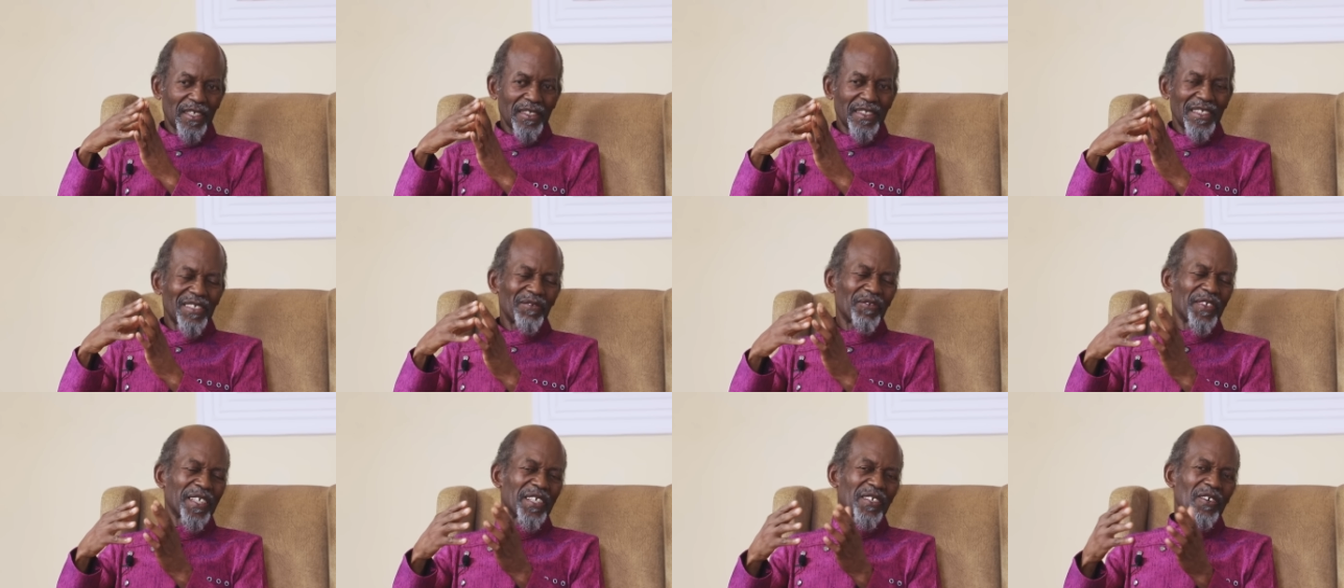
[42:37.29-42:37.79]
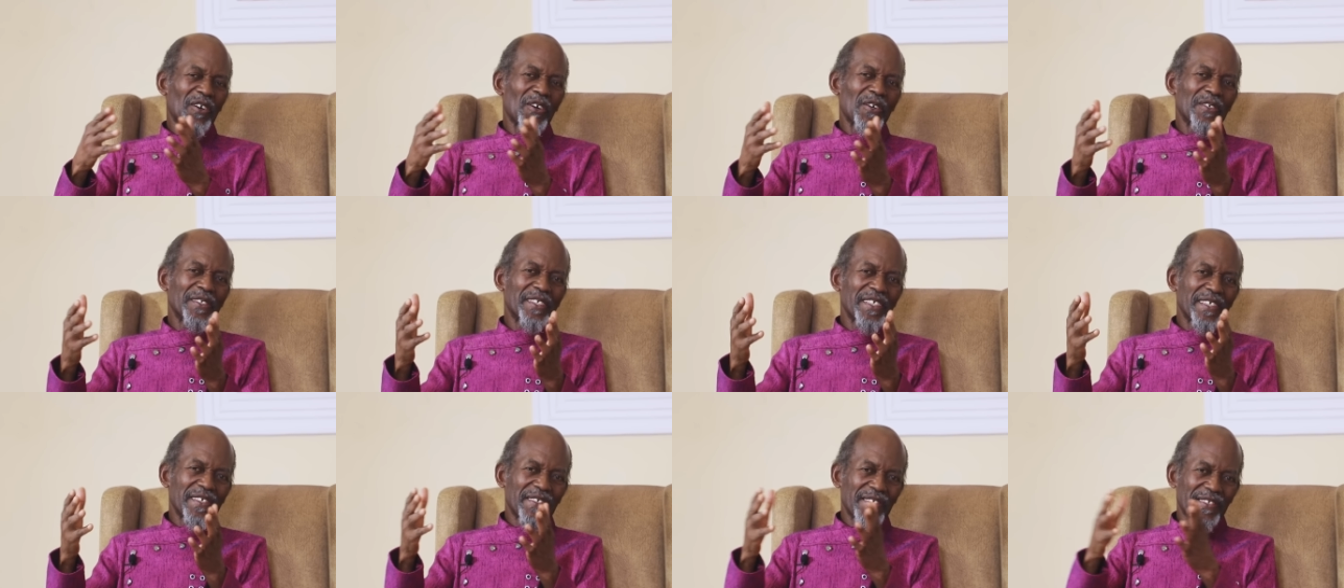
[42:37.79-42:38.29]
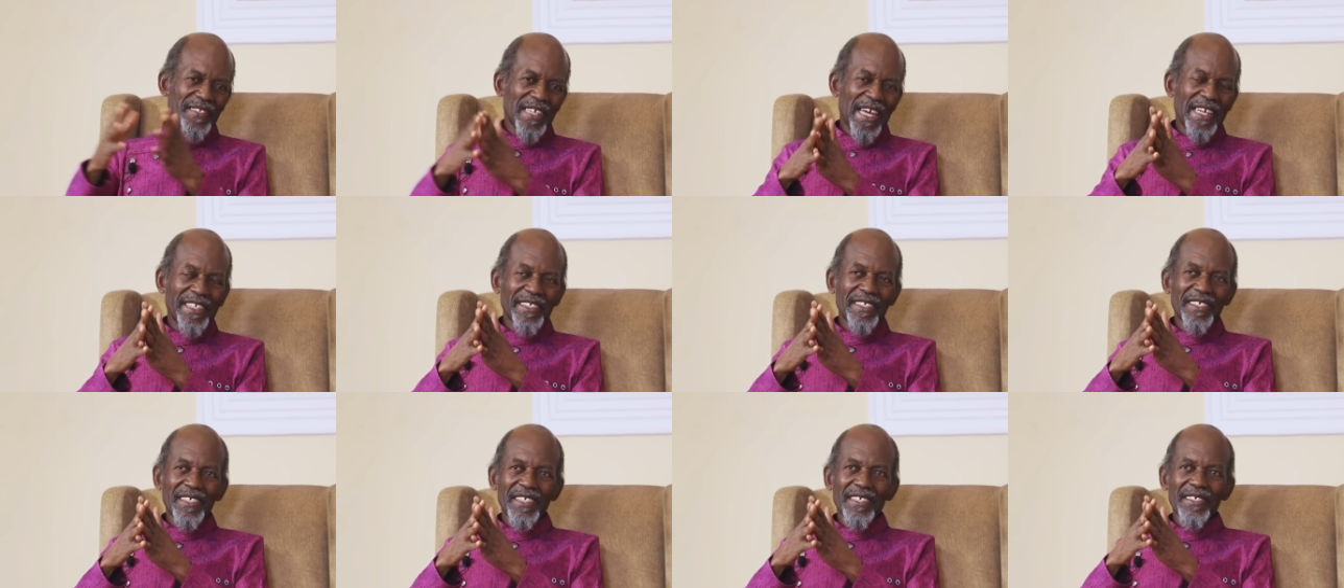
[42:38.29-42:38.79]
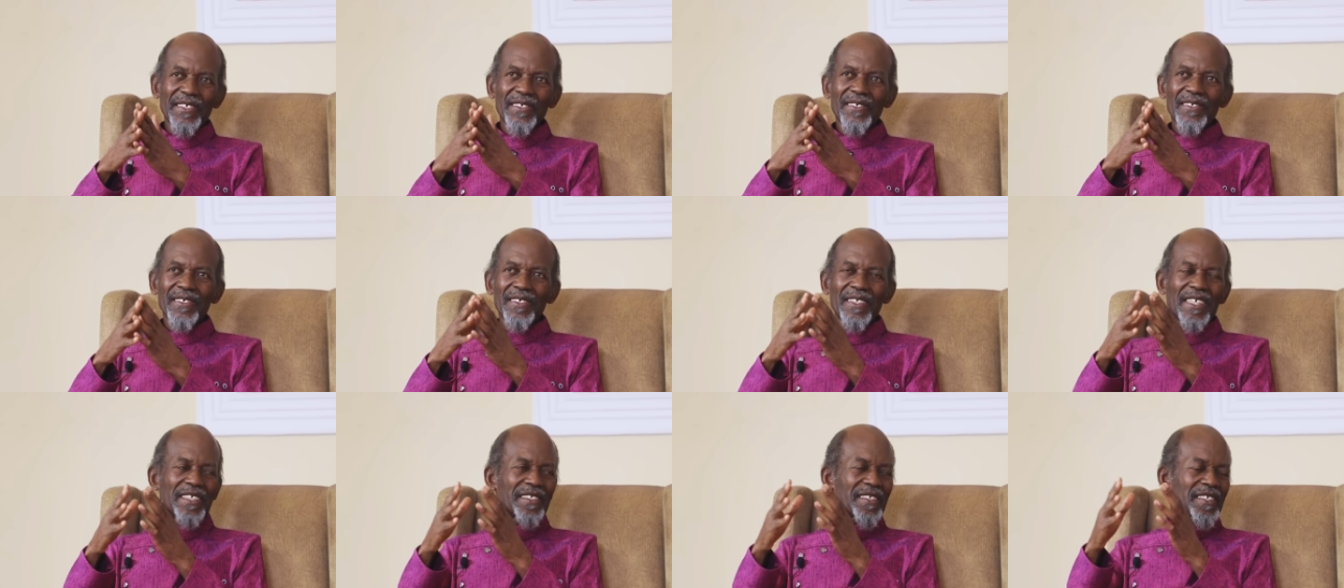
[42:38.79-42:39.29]
Even all these
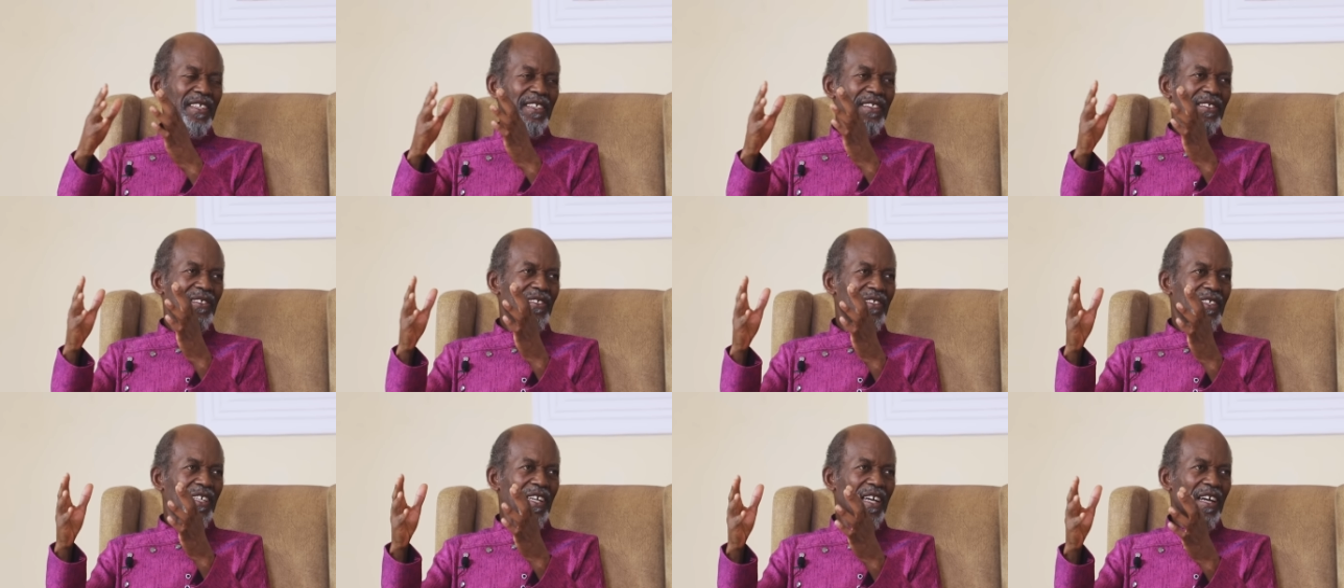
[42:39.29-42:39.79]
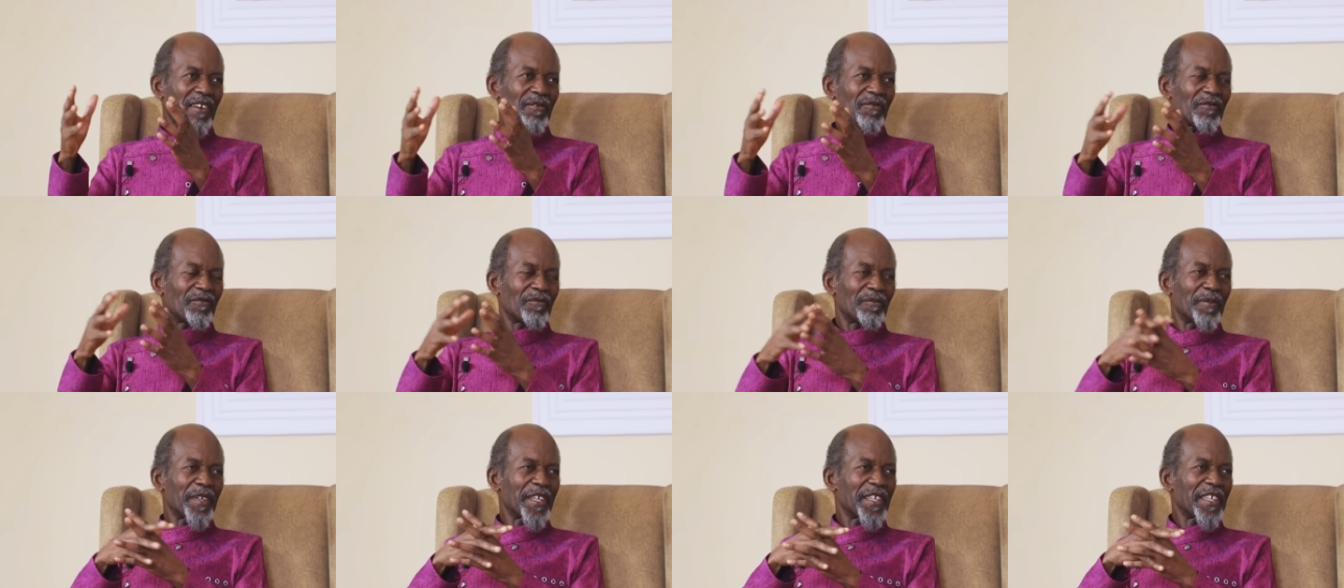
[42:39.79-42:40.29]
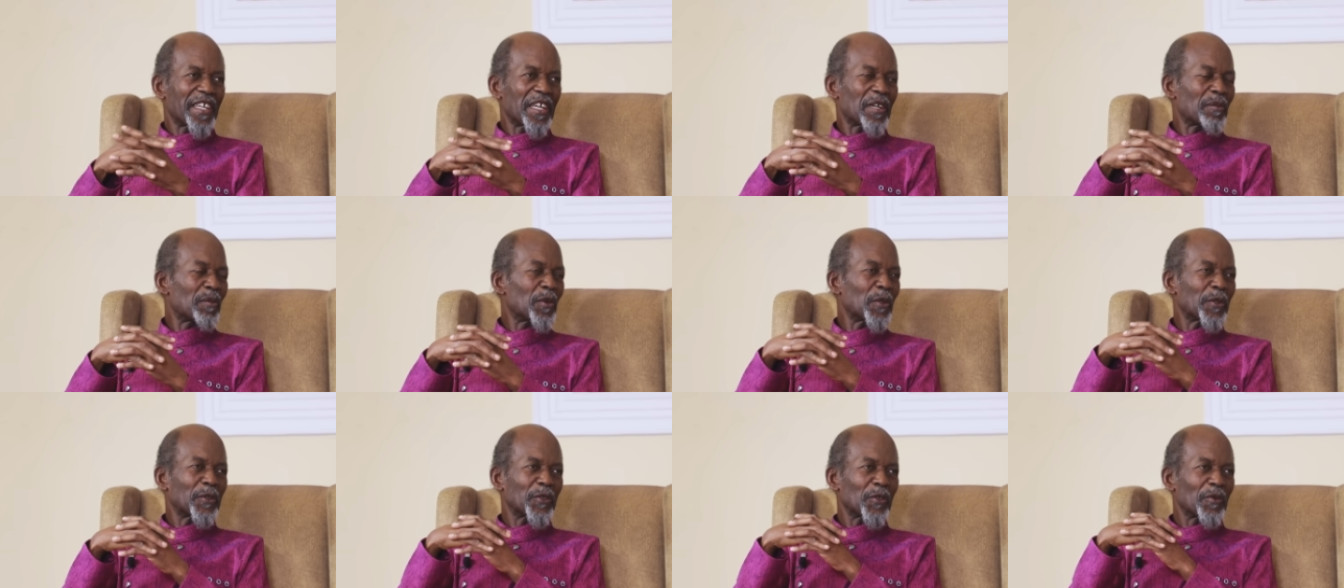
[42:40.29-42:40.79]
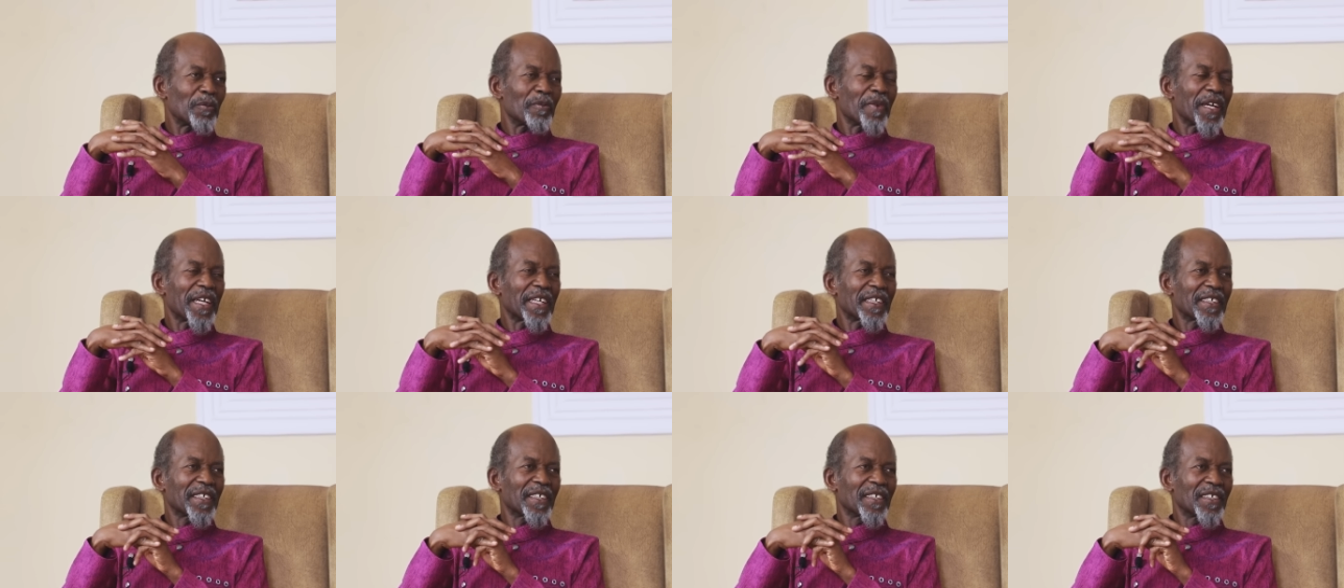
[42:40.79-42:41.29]
scientists, the things they have been able to
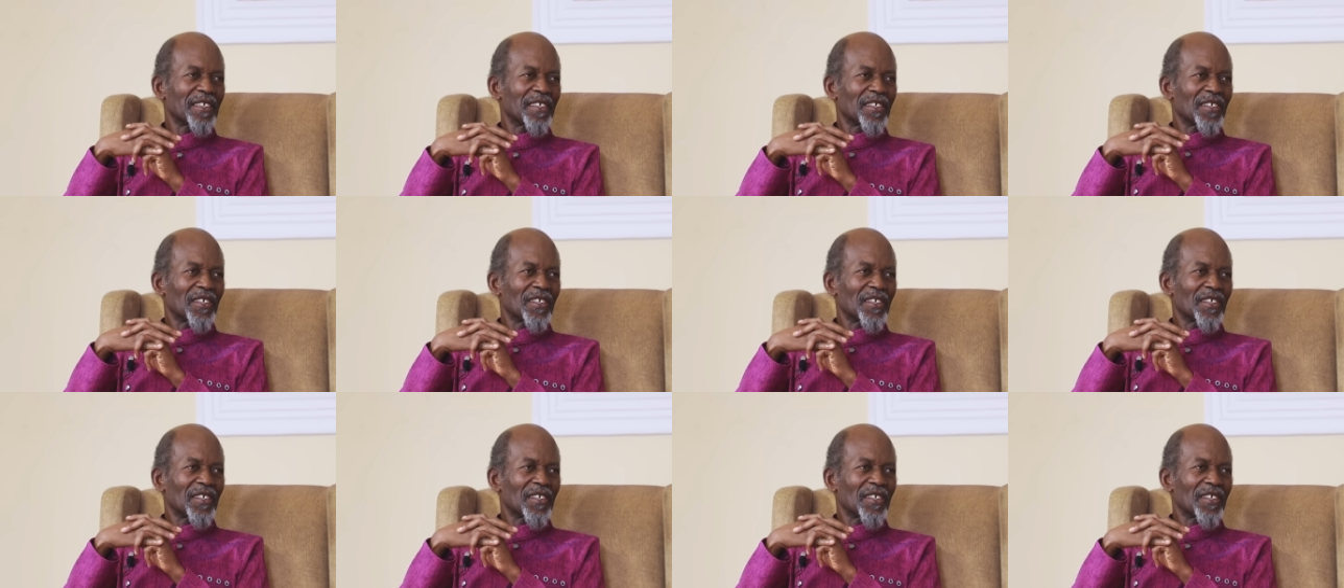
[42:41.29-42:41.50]
make,